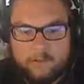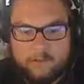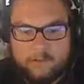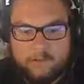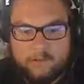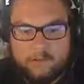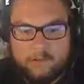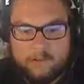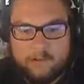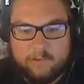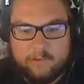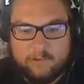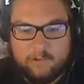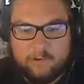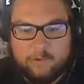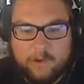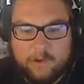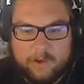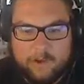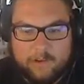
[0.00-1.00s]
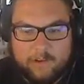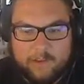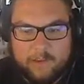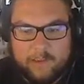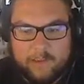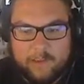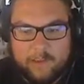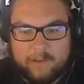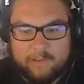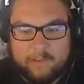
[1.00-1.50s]
Tongue required
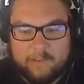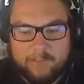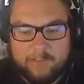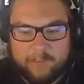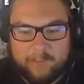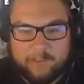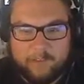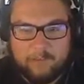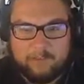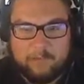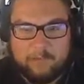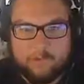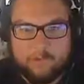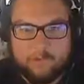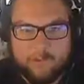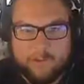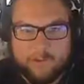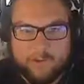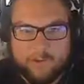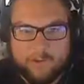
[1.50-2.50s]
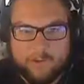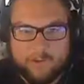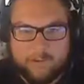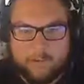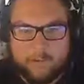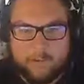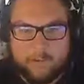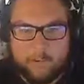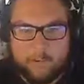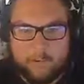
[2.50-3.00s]
ahead, therefore weakness
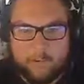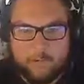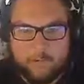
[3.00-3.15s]
whole.